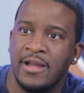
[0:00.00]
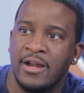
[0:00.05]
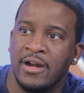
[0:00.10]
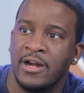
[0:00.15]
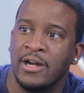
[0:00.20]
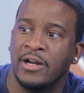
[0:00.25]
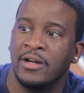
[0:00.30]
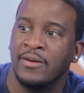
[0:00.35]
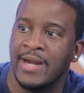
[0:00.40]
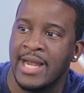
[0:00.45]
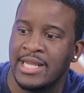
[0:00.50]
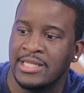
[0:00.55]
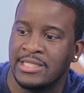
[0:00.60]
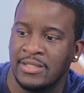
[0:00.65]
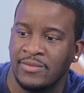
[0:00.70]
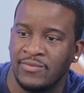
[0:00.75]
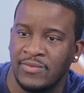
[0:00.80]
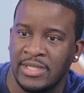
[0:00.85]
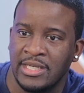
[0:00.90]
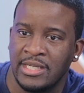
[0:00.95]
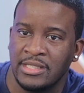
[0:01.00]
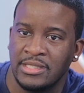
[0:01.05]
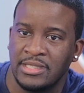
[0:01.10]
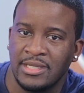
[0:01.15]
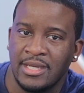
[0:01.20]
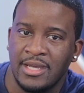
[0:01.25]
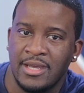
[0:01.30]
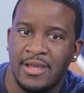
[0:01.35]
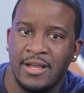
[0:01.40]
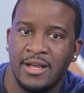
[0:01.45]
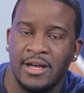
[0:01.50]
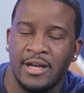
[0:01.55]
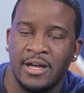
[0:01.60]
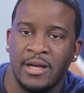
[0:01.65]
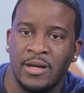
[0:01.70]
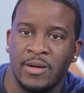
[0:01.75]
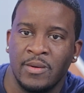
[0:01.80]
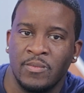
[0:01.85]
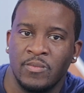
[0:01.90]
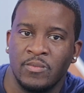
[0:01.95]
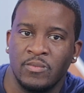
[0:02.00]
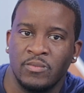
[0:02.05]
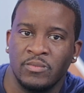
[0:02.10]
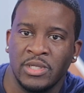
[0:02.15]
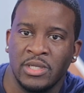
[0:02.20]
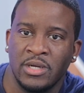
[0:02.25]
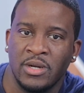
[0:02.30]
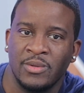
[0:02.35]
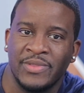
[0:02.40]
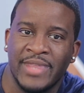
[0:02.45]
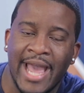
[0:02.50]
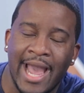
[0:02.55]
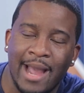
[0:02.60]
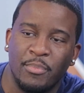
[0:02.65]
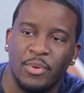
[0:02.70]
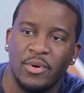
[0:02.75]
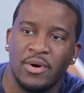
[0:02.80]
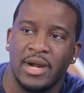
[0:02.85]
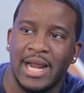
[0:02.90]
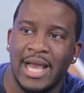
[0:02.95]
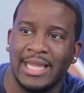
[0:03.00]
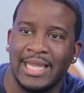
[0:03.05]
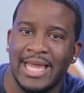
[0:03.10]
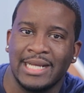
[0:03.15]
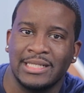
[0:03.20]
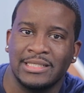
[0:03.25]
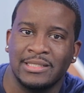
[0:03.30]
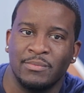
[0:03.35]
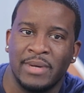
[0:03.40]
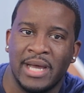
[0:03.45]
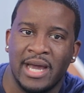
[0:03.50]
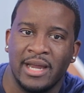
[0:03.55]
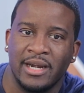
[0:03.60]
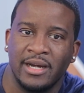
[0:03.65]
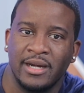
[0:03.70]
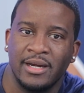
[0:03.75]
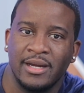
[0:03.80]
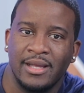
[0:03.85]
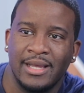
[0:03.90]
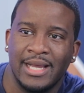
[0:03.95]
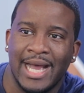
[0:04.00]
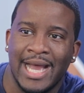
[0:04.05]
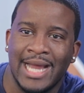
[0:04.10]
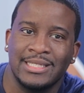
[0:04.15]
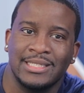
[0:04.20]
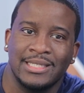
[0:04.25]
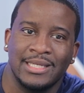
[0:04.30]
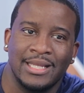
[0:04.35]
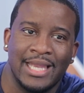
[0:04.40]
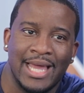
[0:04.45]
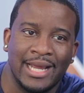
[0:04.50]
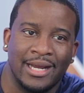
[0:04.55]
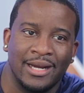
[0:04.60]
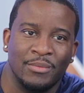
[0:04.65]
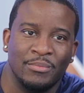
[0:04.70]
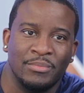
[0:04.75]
her aggressiveness, that part I liked about her. I just didn't like her